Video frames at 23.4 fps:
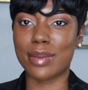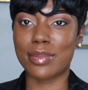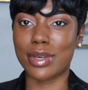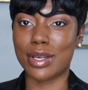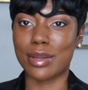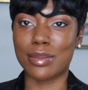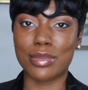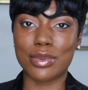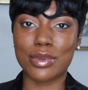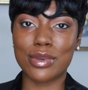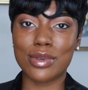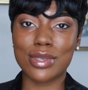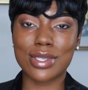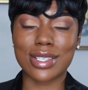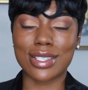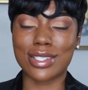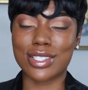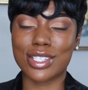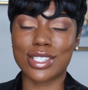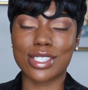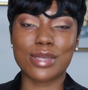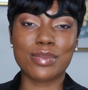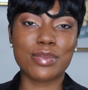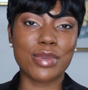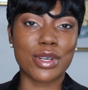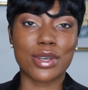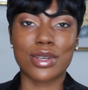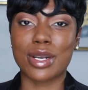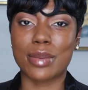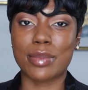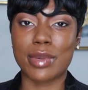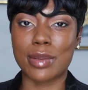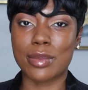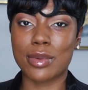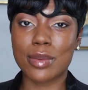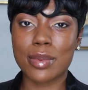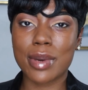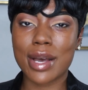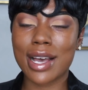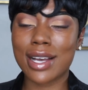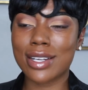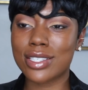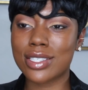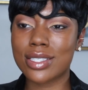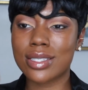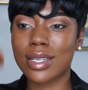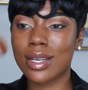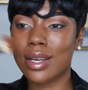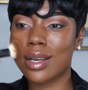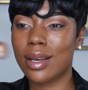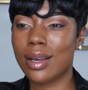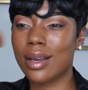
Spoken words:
pimples and just put on a pimple patch,